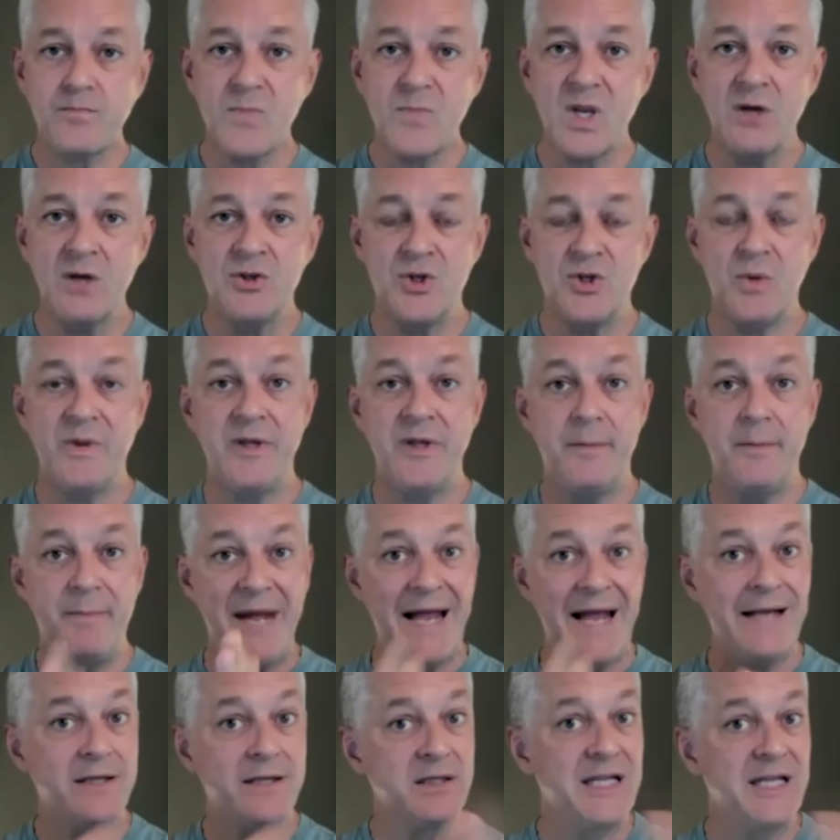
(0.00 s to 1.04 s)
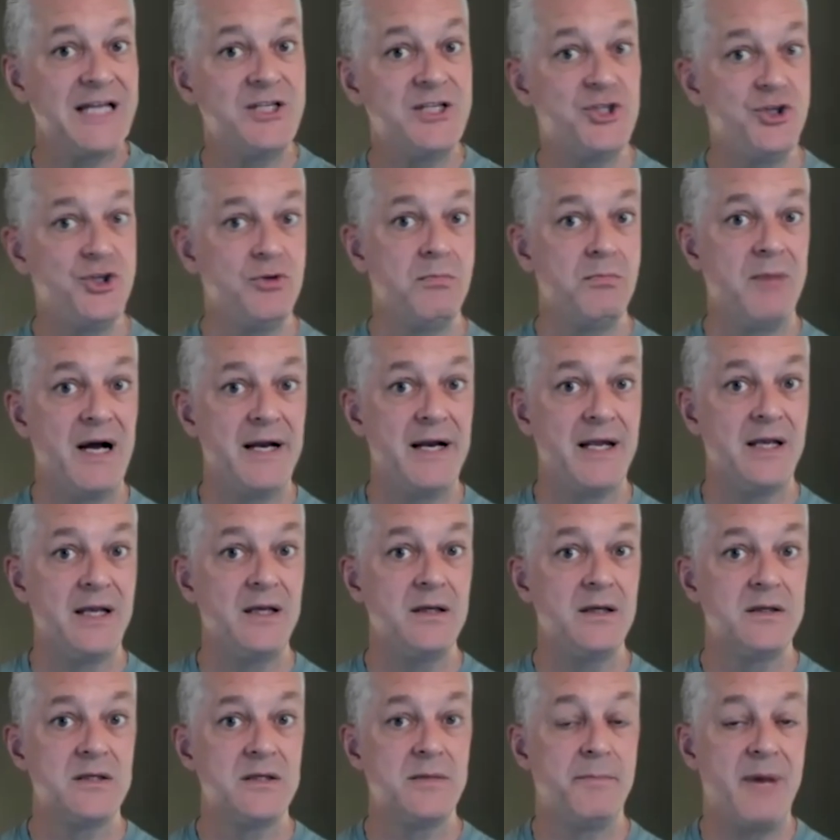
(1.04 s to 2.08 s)
So when the bank lends you money
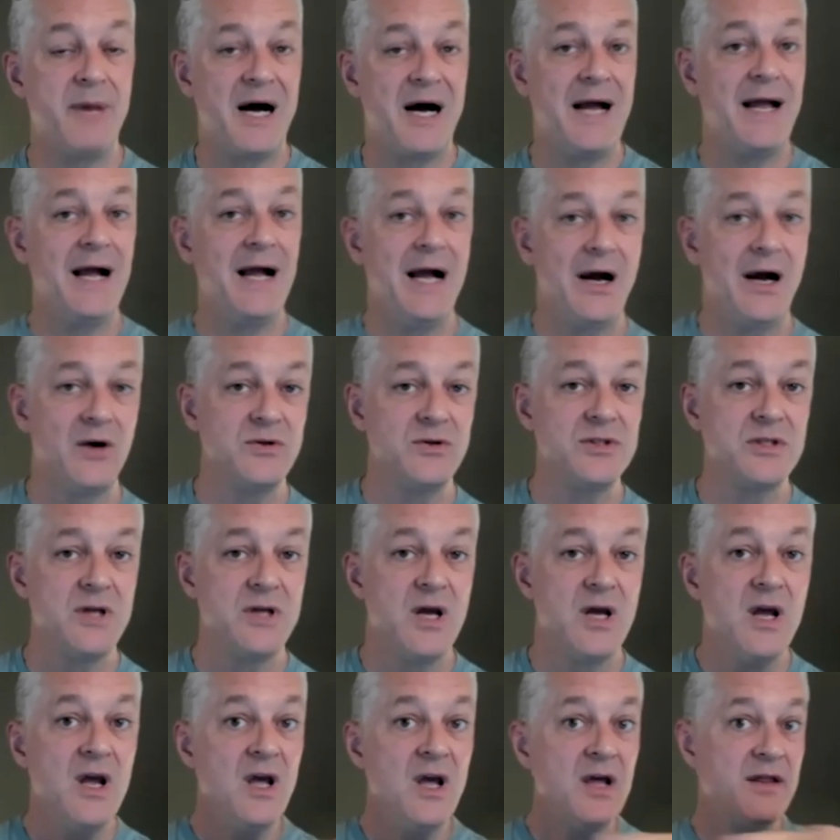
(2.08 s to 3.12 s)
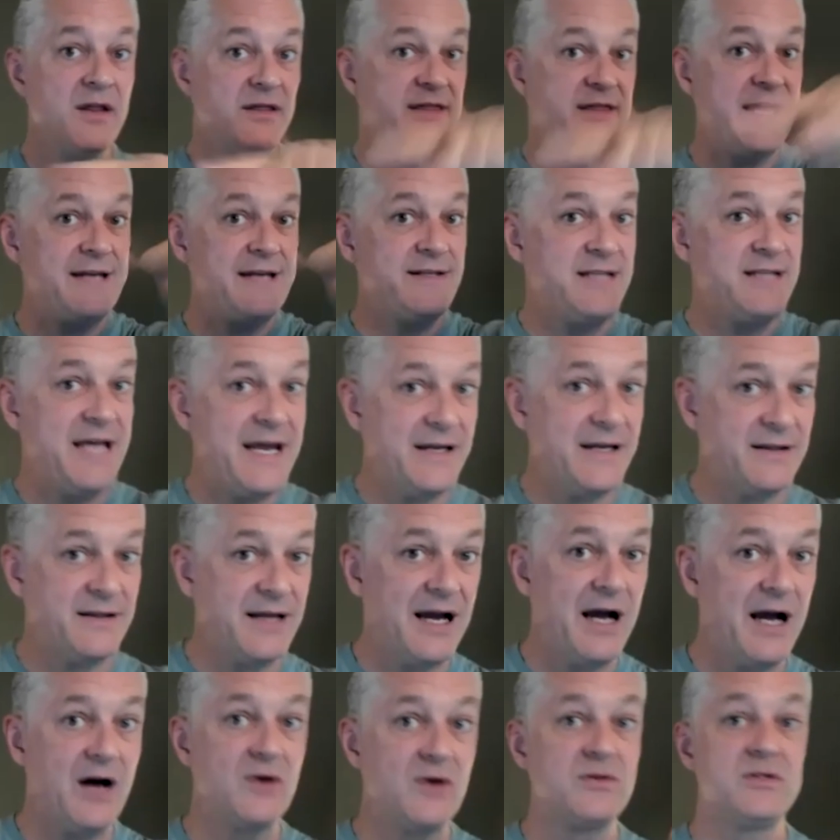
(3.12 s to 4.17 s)
to buy a house, they take the
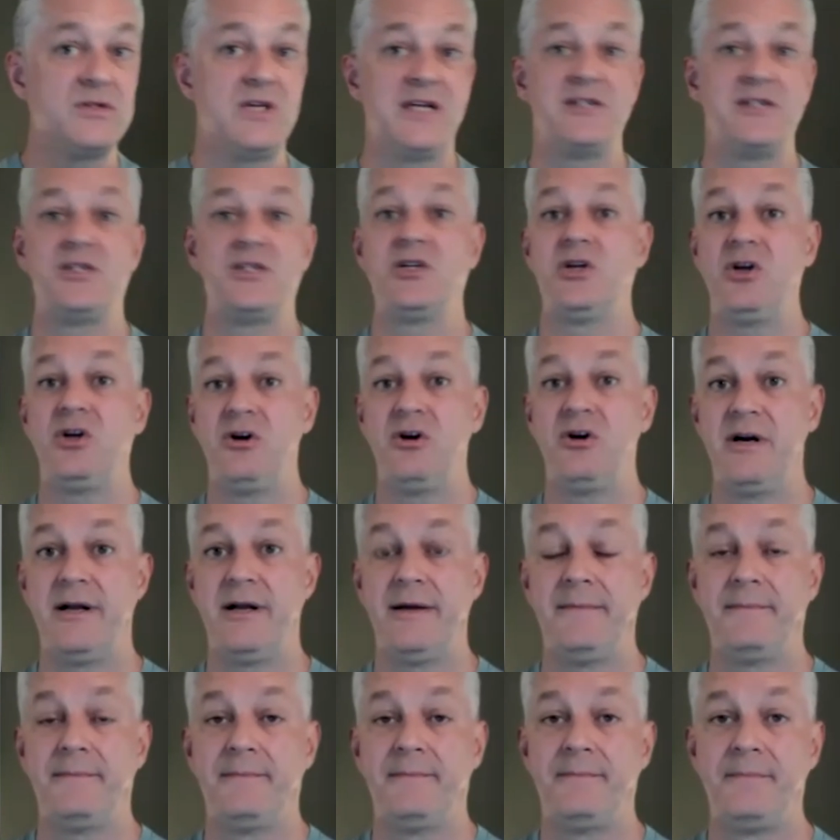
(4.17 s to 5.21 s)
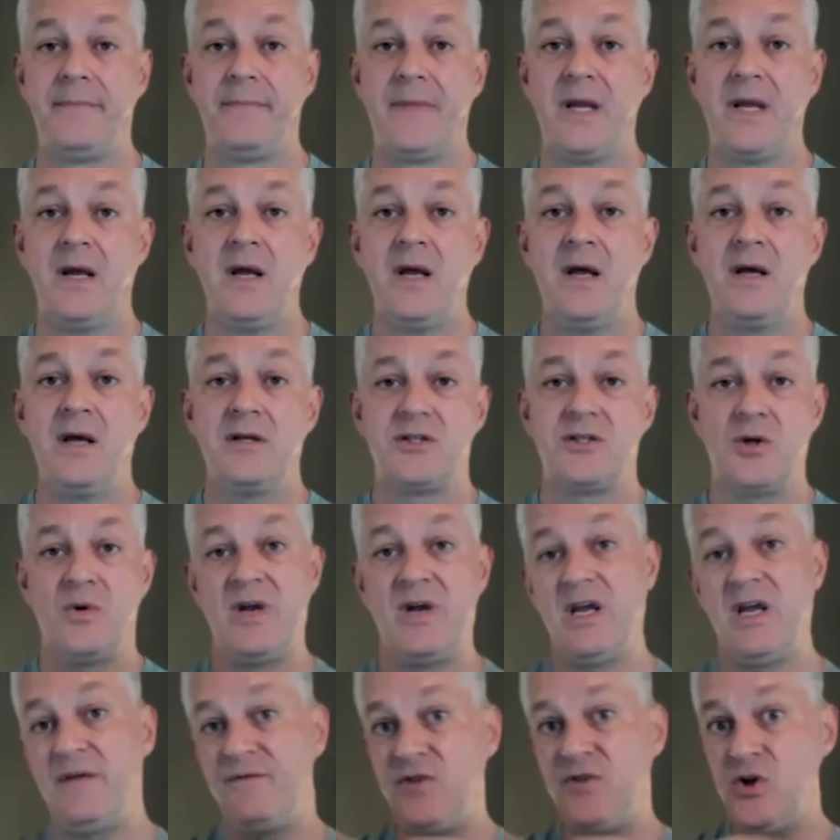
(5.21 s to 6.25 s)
house as security. So
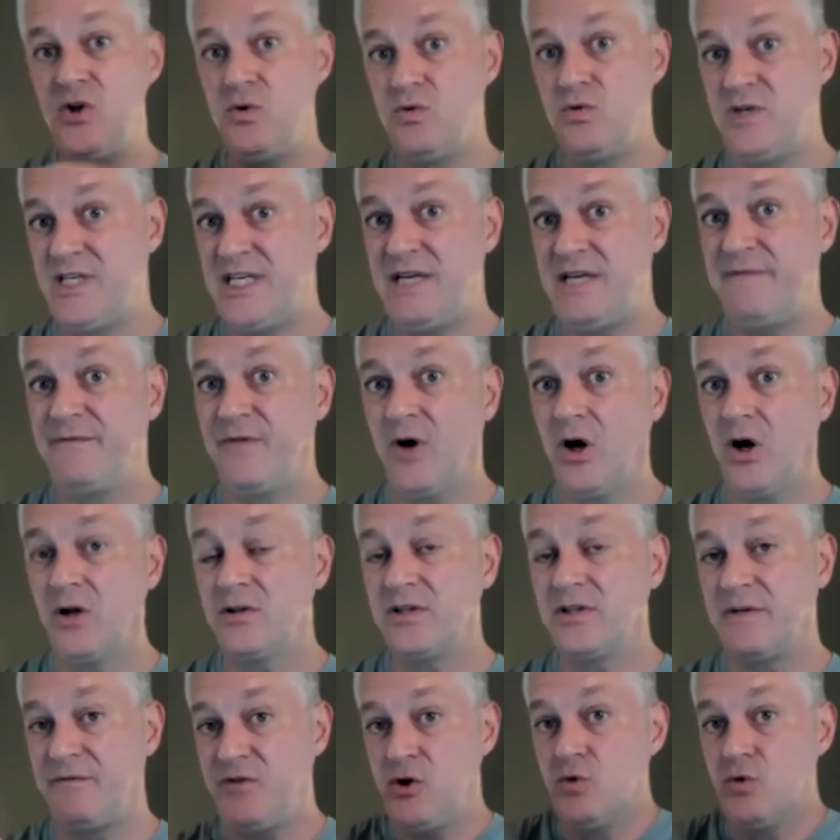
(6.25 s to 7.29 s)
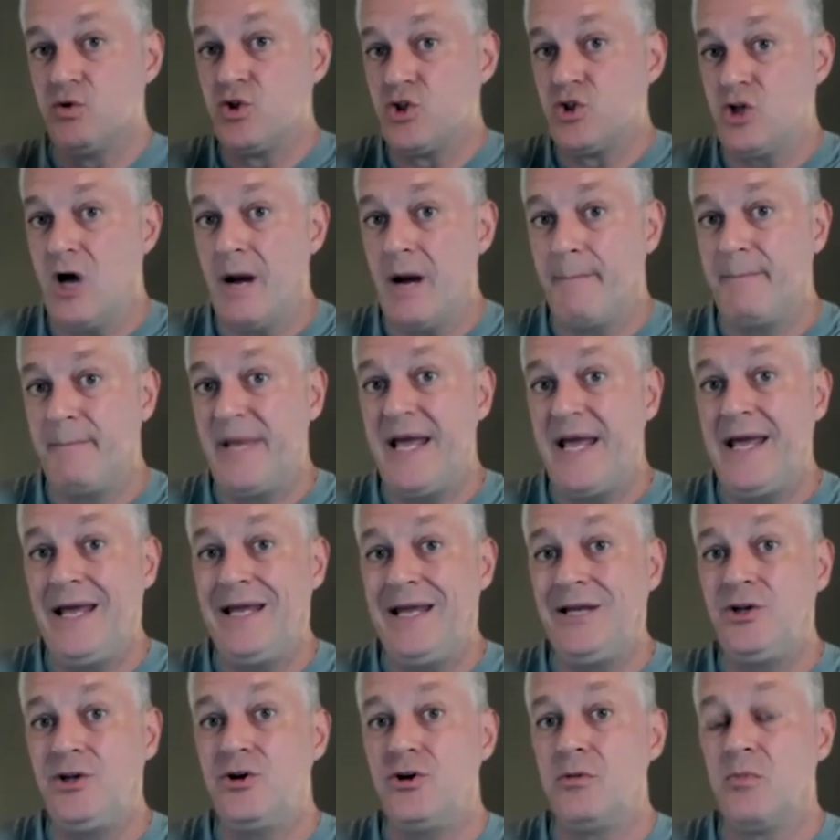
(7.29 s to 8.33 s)
if you default, if you stop
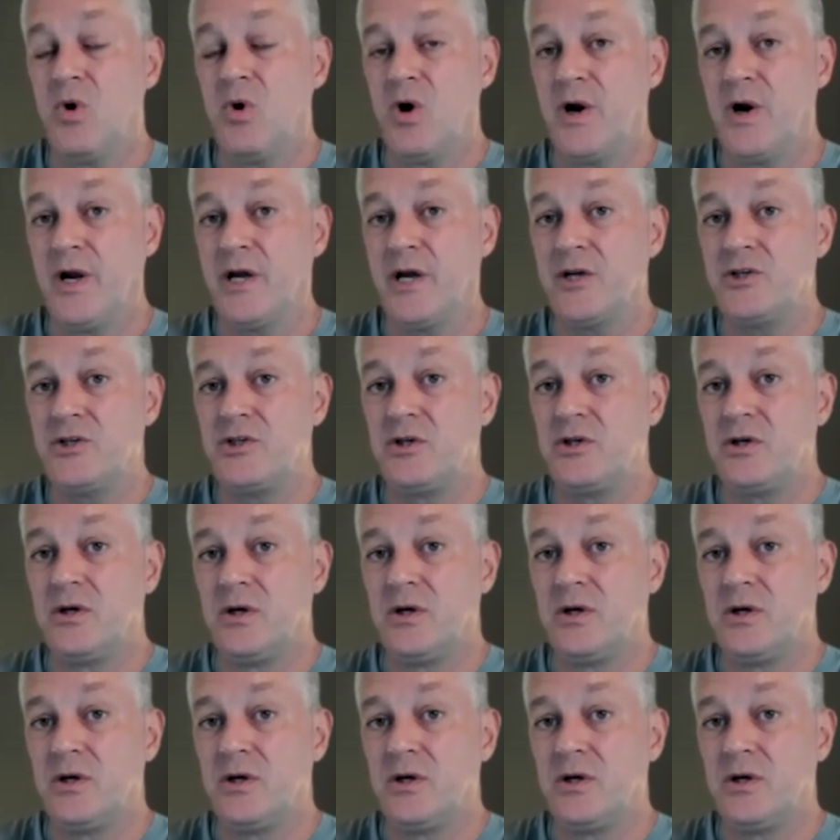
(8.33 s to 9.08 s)
paying your mortgage,